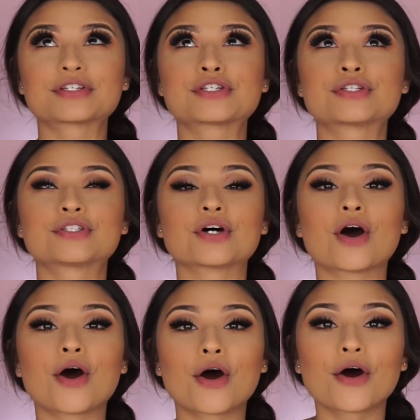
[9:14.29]

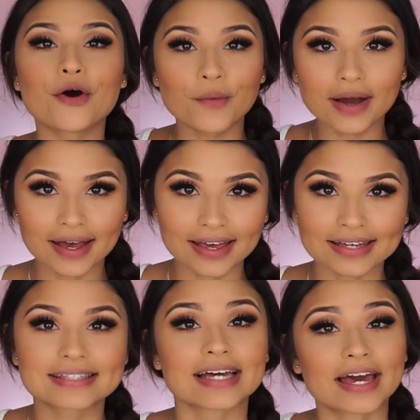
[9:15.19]
so
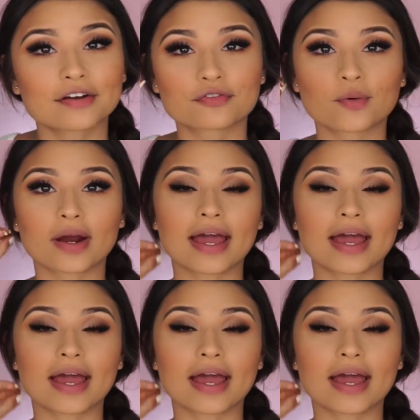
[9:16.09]
excited for,